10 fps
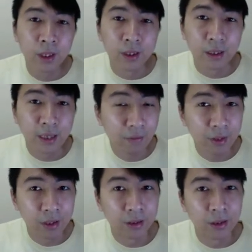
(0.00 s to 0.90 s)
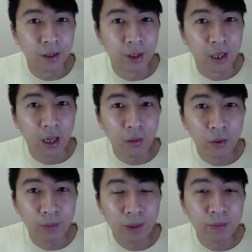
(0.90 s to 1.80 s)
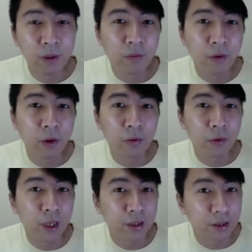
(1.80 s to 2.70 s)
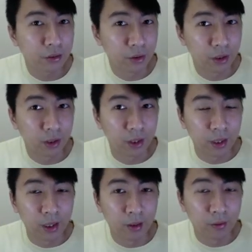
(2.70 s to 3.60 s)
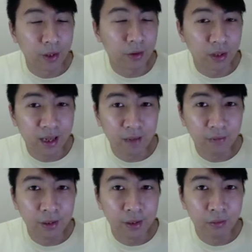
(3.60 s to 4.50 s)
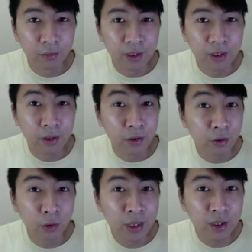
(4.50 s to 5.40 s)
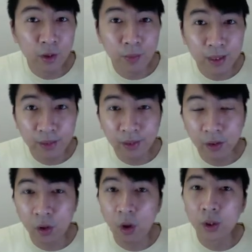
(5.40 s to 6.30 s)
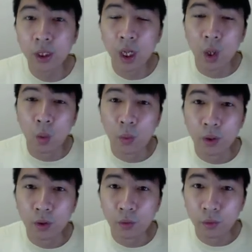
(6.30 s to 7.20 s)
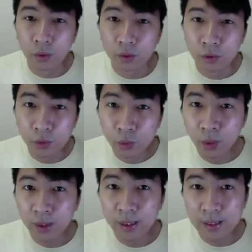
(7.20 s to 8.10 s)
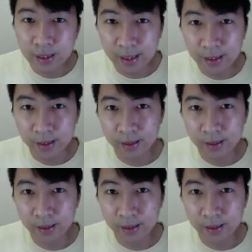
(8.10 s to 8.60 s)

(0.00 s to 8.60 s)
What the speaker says: the covenant. How would the people of God react to the covenant? Do they still believe that God will do what he said